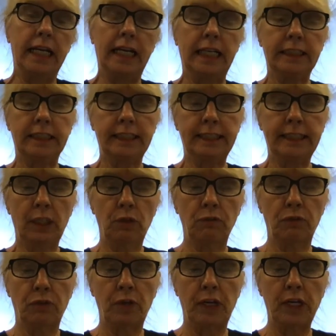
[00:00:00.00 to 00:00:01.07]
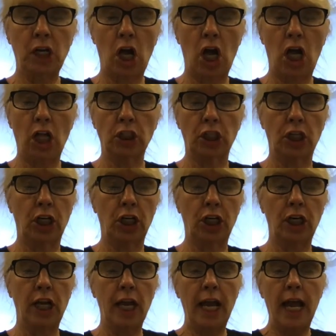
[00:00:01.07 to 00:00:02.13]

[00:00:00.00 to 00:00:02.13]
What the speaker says: It's silvery colored.